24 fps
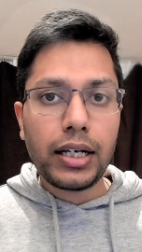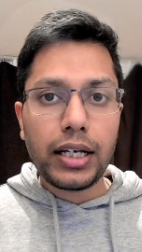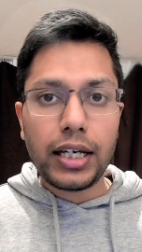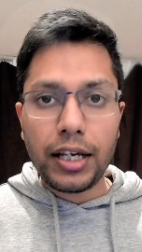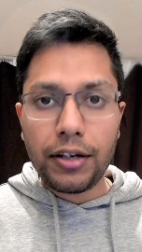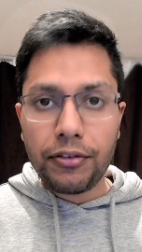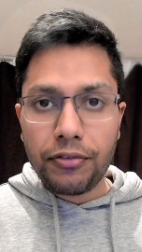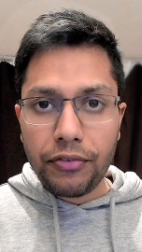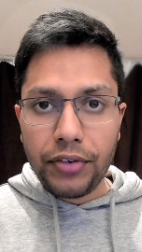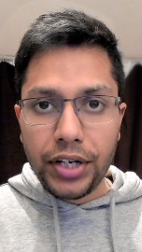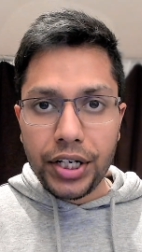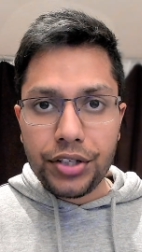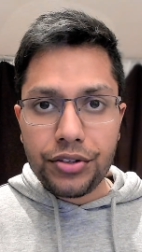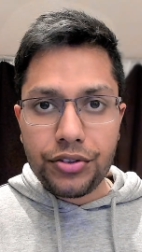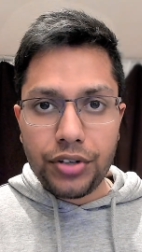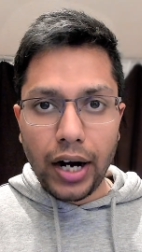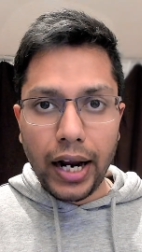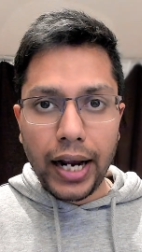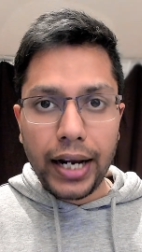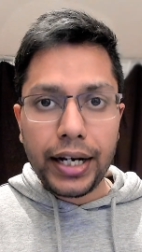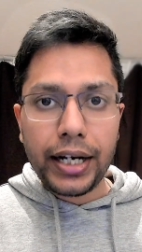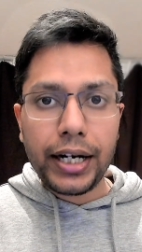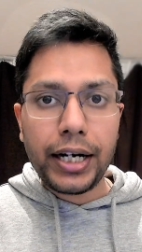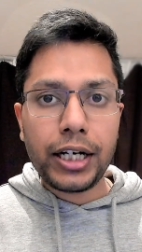If we
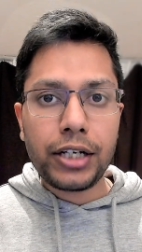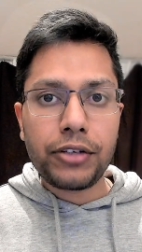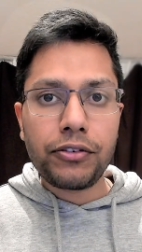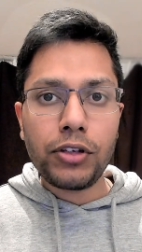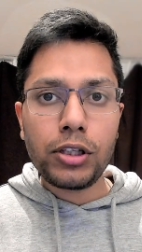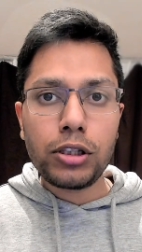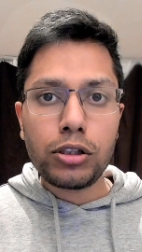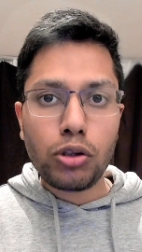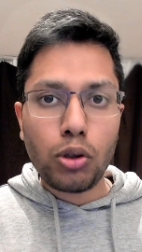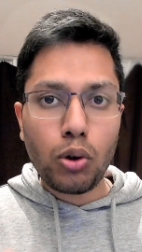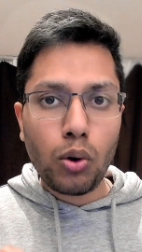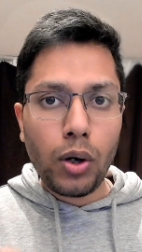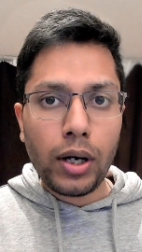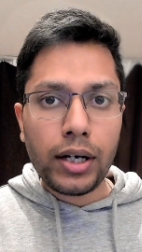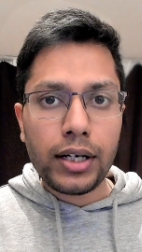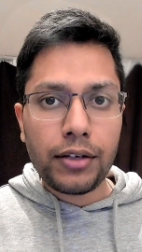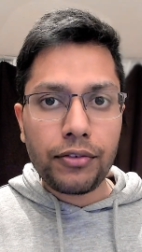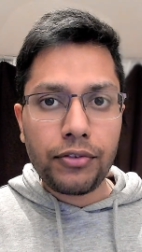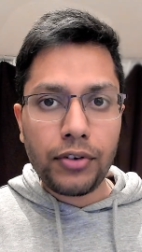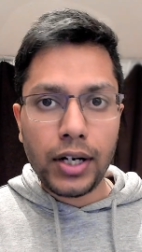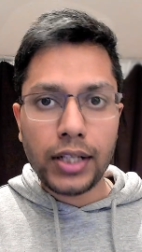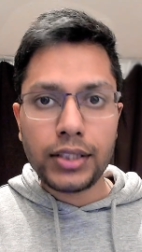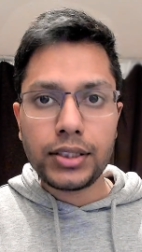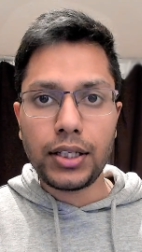try, it will throw a
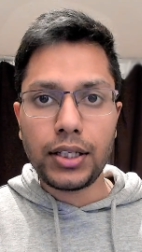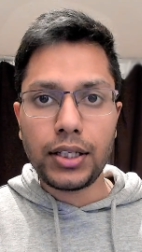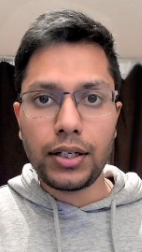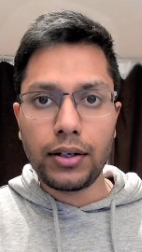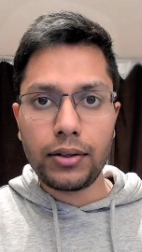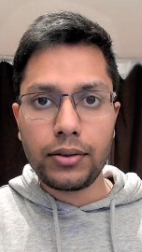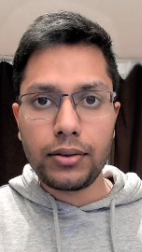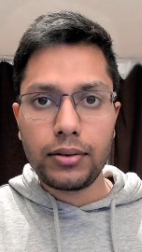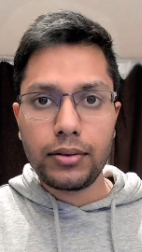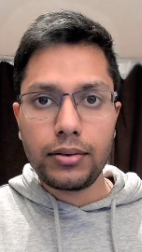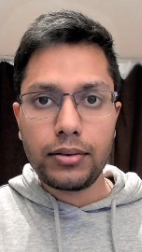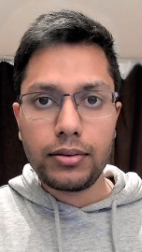reference error.